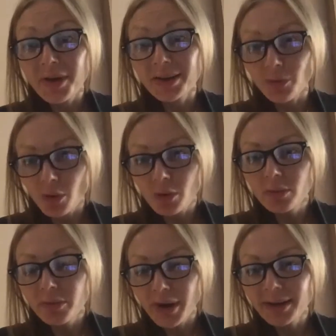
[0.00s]
at
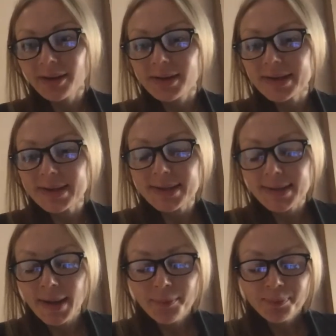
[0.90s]
all, find the disease
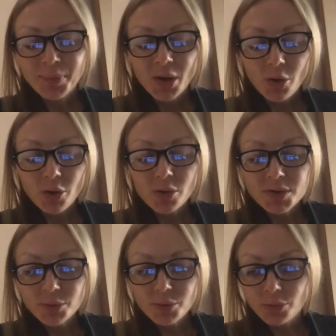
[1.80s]
or
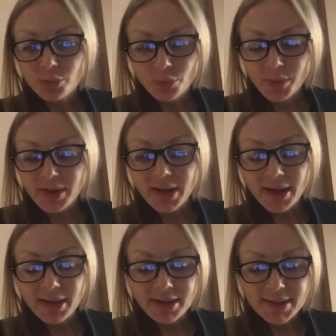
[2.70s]
also to, to
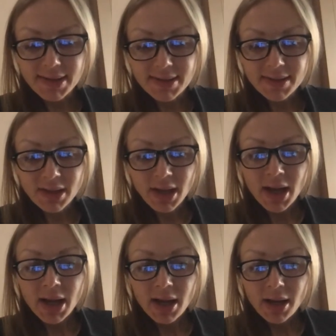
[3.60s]
mitigate the disease.
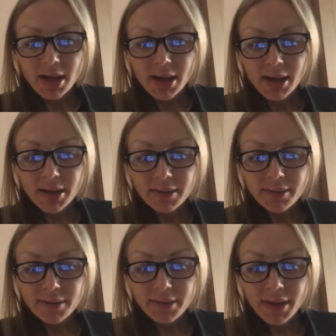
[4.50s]

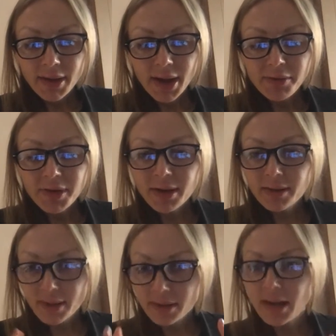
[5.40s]
And uh, I
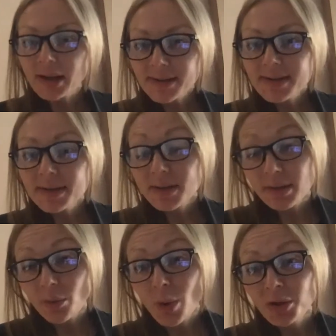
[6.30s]
think, and this is
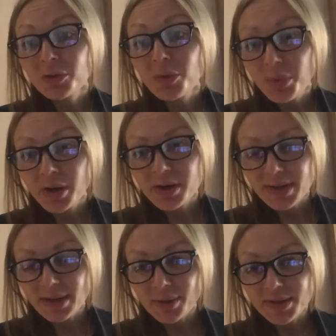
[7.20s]
one of the pillars
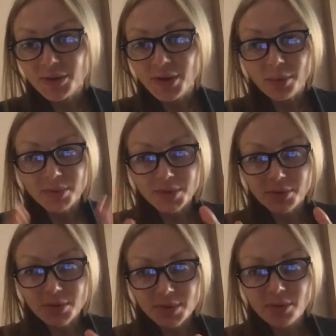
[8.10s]
that I was talking about. So,
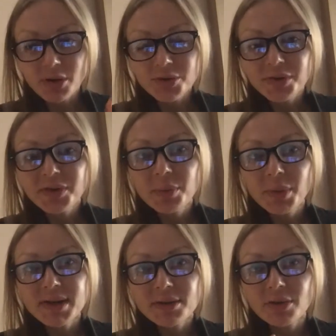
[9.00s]
so longevity
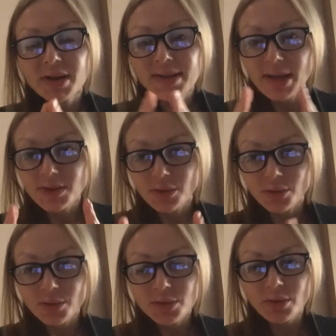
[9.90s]
medicine really stands on
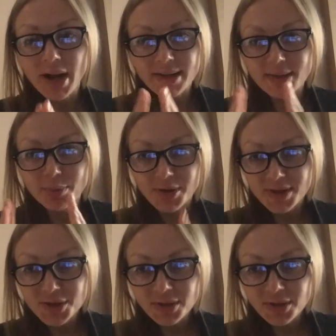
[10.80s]
those two legs: the precision